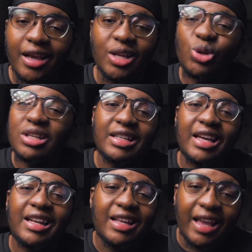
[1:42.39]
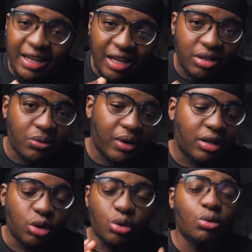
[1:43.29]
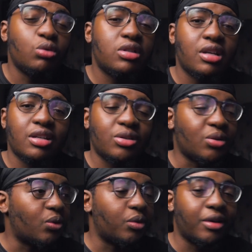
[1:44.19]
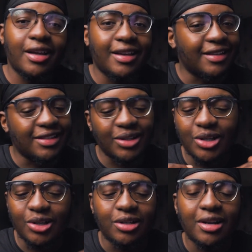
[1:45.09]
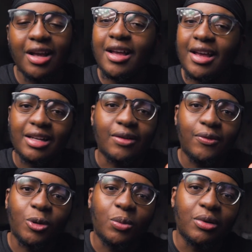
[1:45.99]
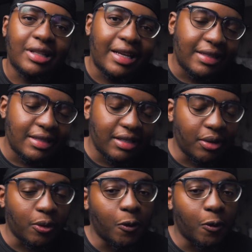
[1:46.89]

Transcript: and you can get it 800 rand used. So it's a good and affordable lens.